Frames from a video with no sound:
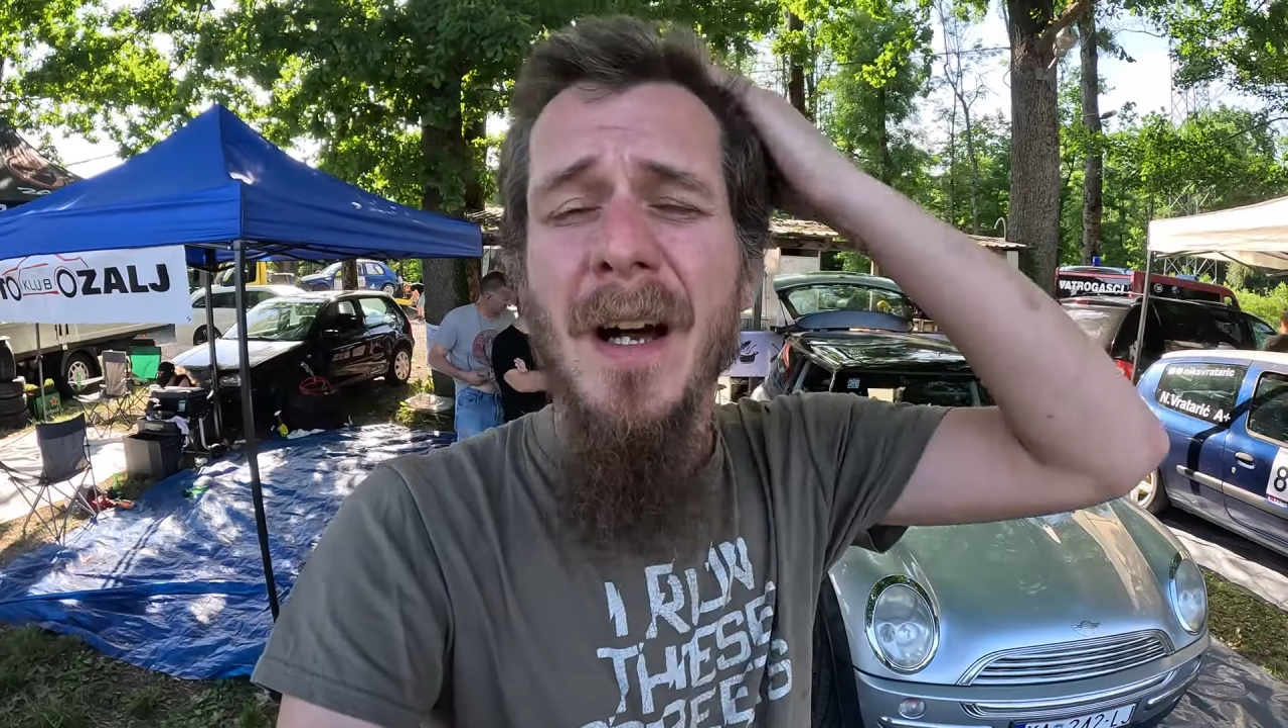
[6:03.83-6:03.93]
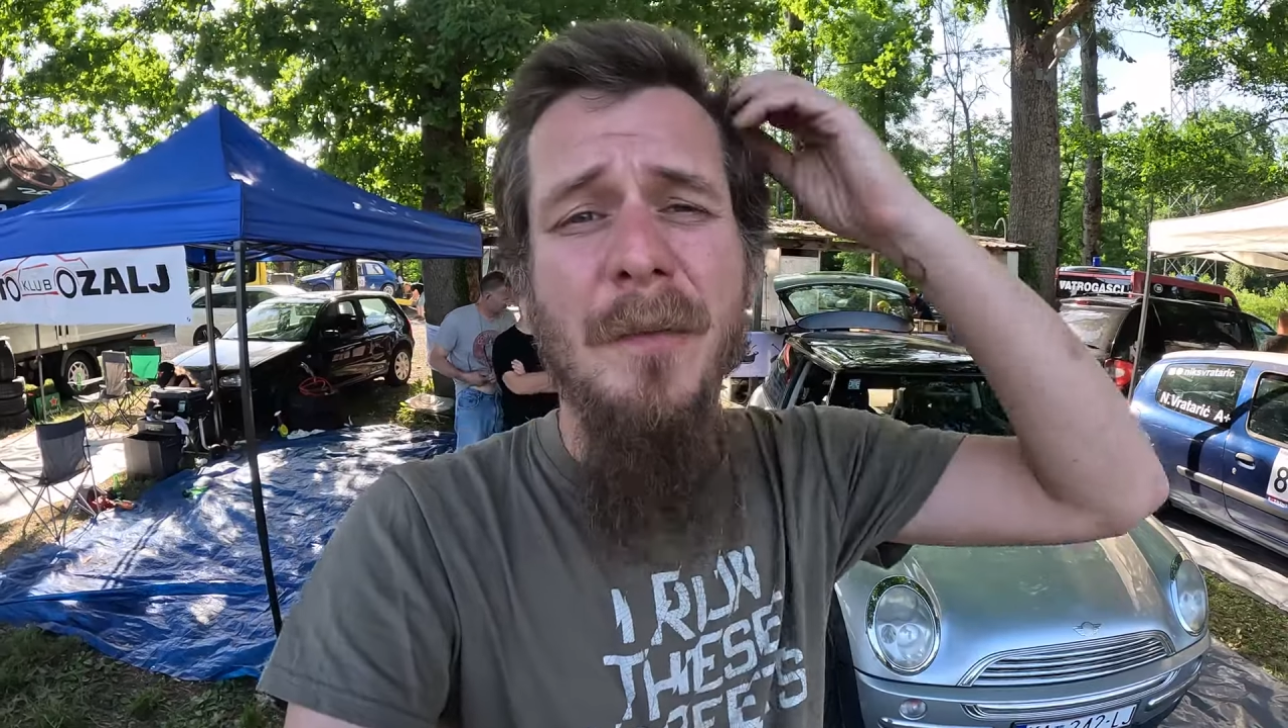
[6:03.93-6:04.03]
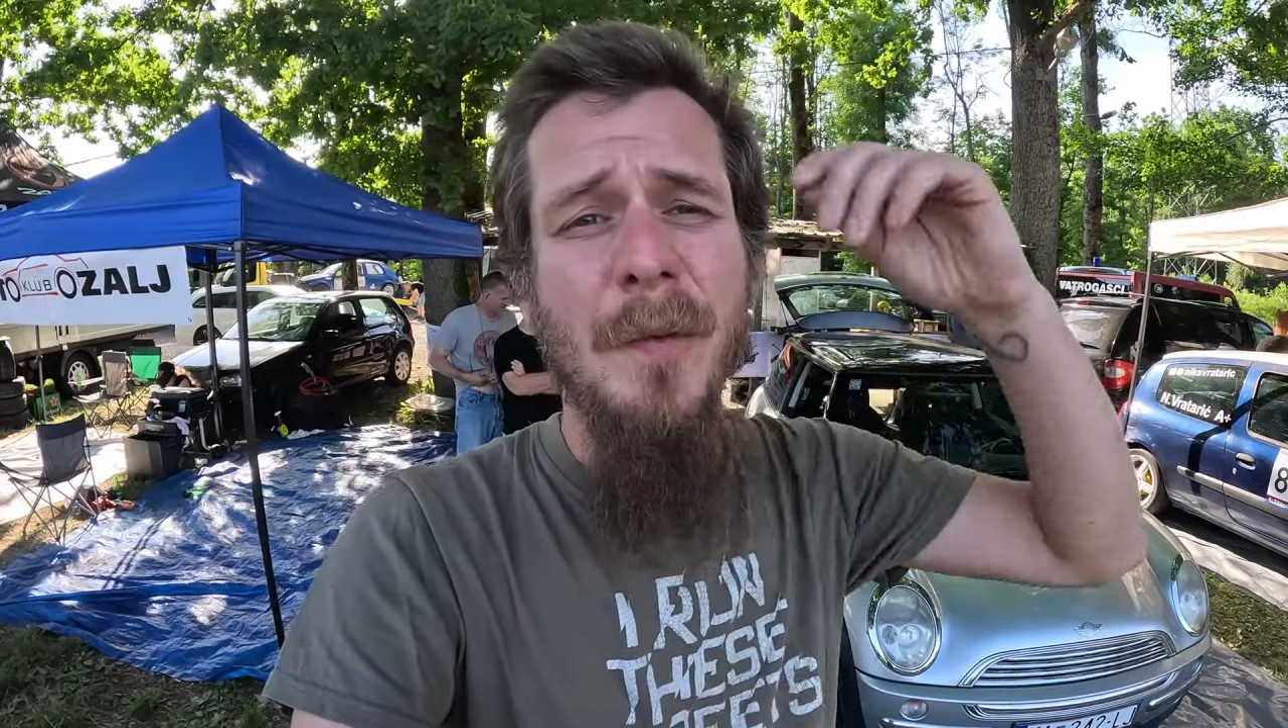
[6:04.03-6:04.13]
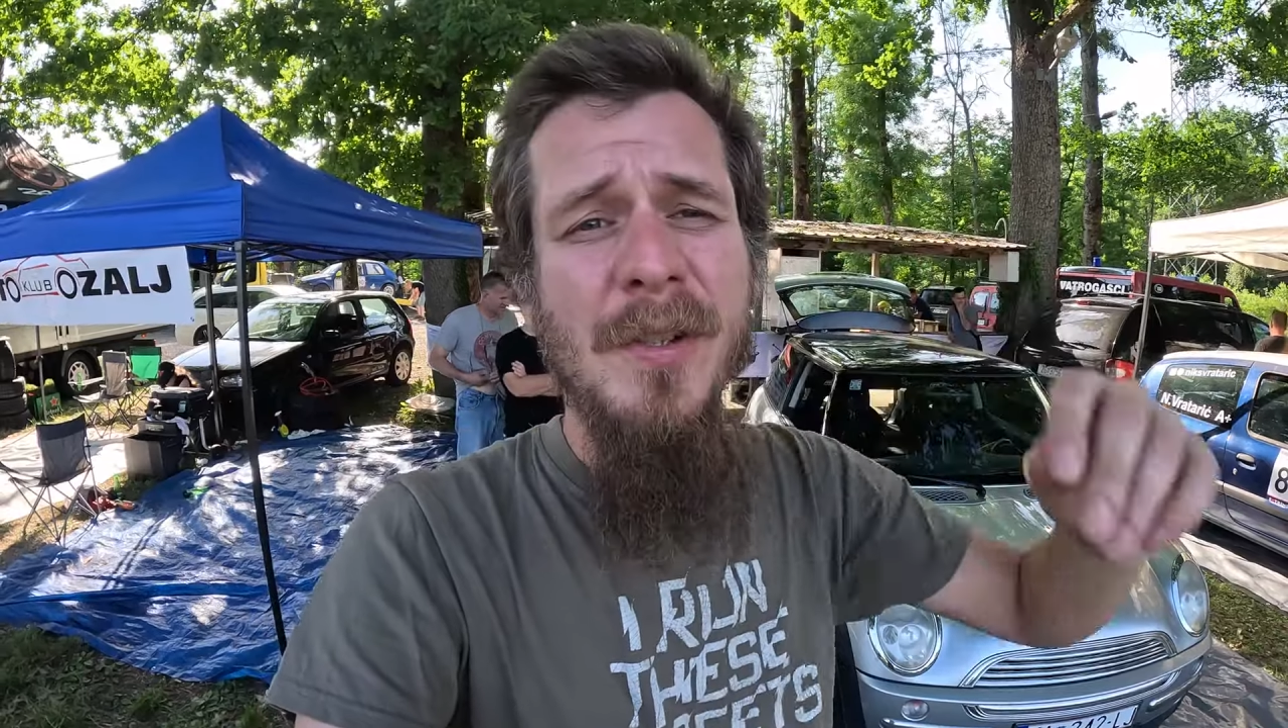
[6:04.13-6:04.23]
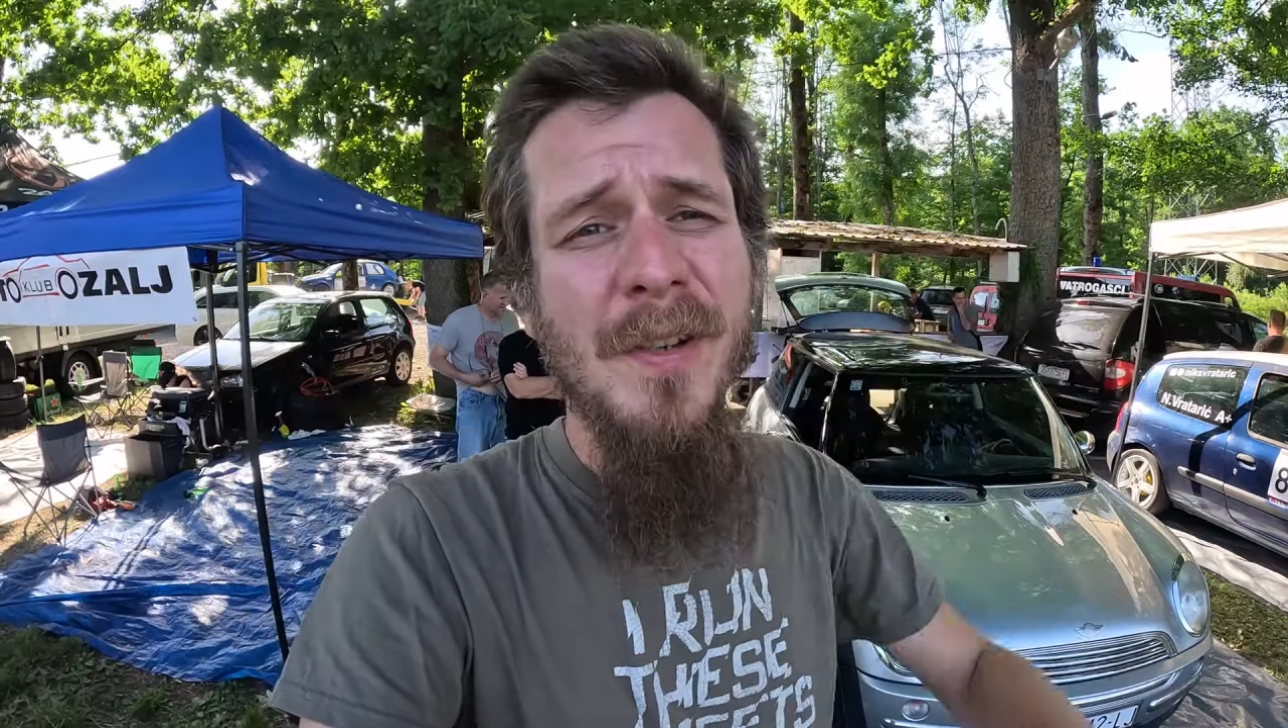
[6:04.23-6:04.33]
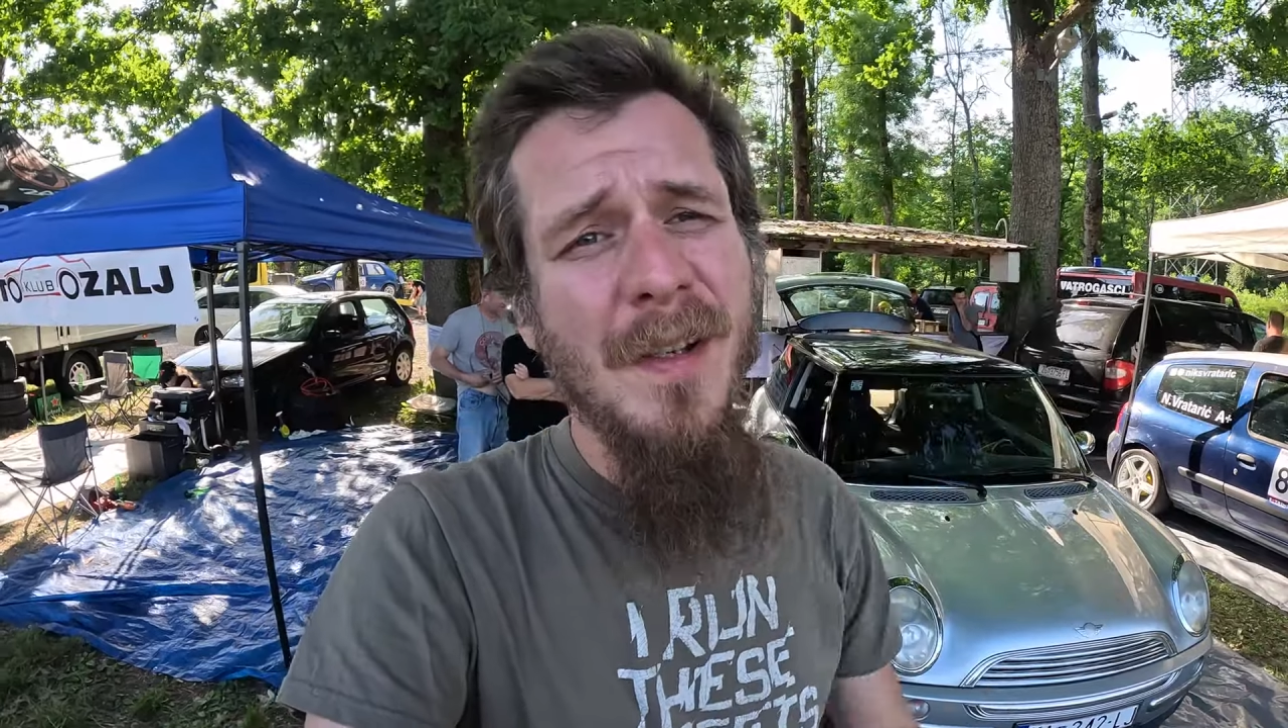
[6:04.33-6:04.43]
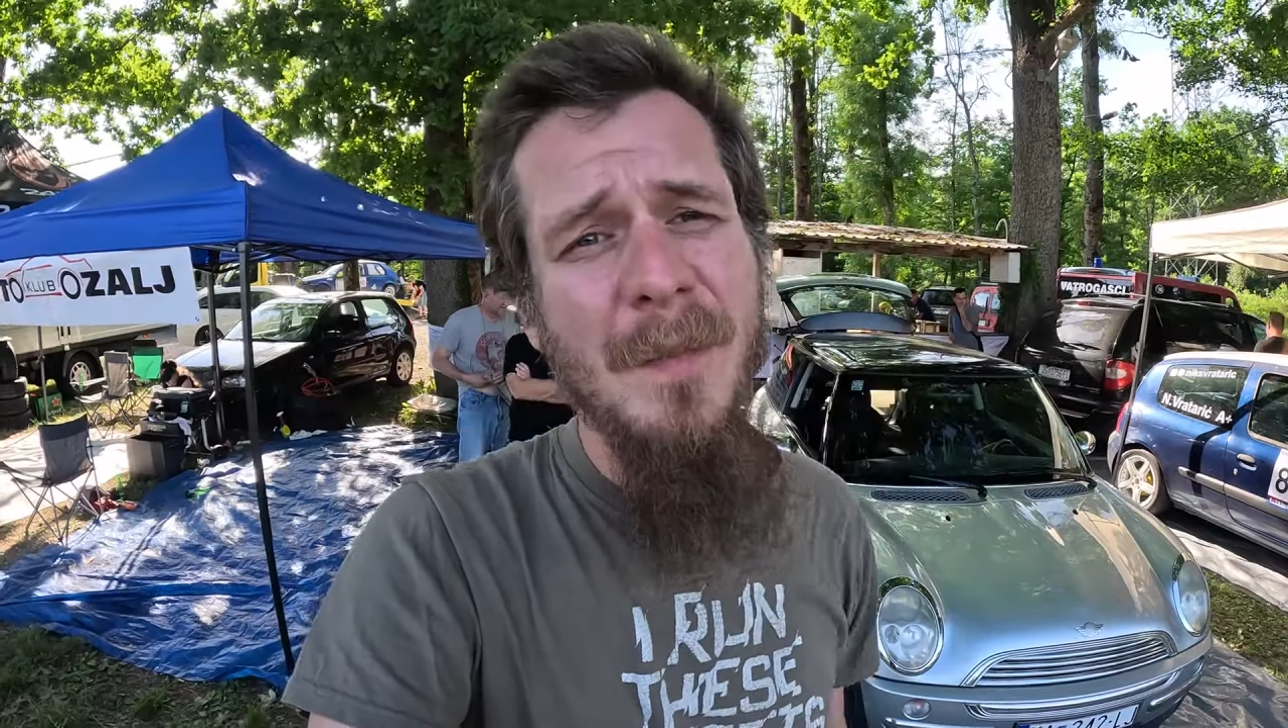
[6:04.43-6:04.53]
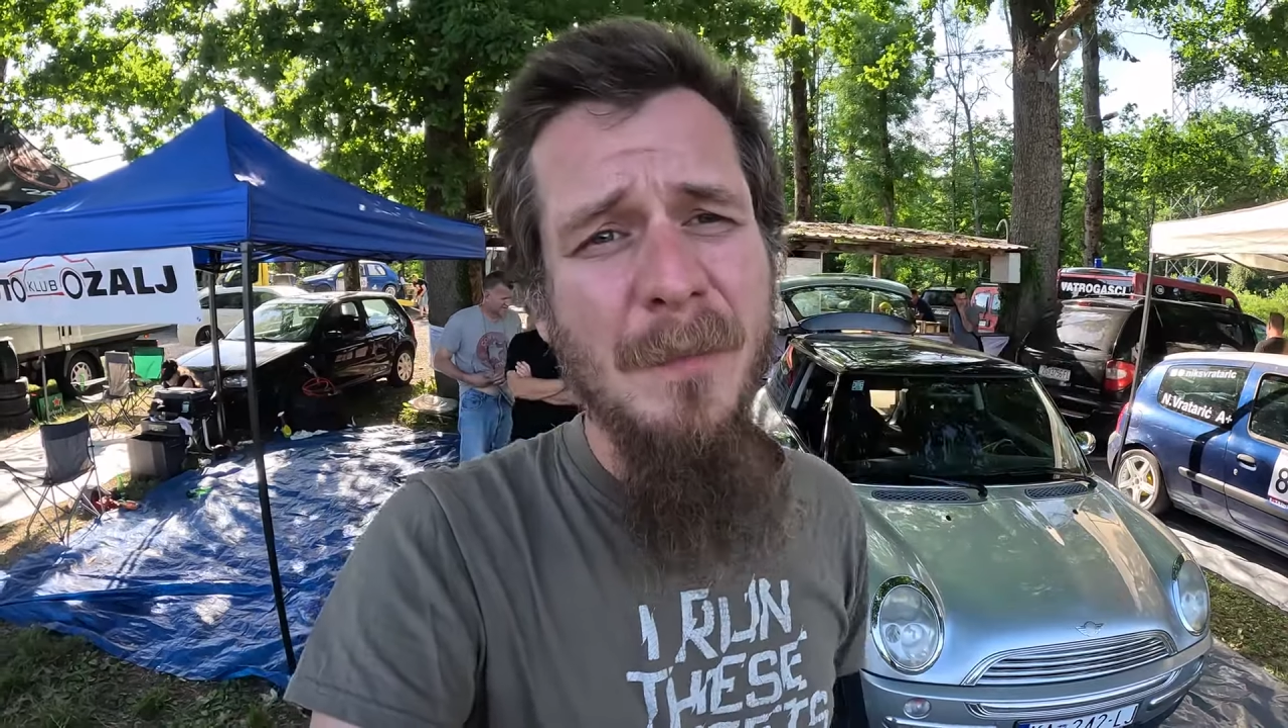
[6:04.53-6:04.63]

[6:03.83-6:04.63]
Unfortunately,